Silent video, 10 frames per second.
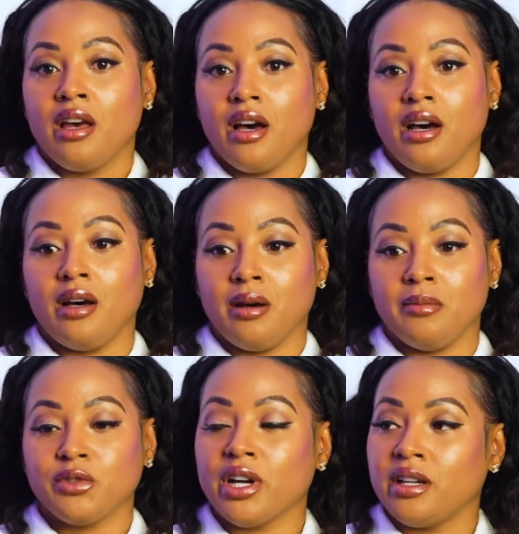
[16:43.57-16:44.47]

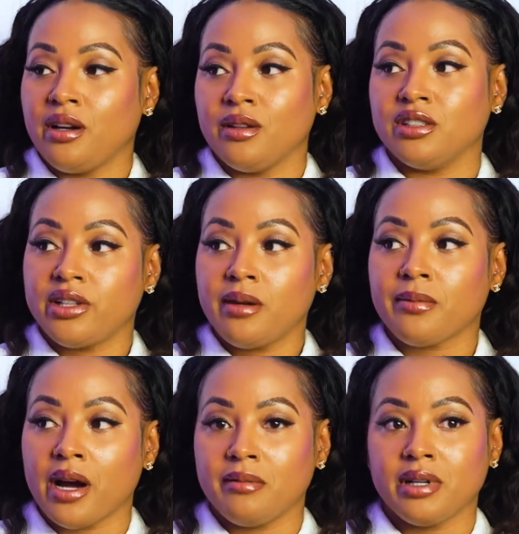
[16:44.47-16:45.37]
trying to go the cheap route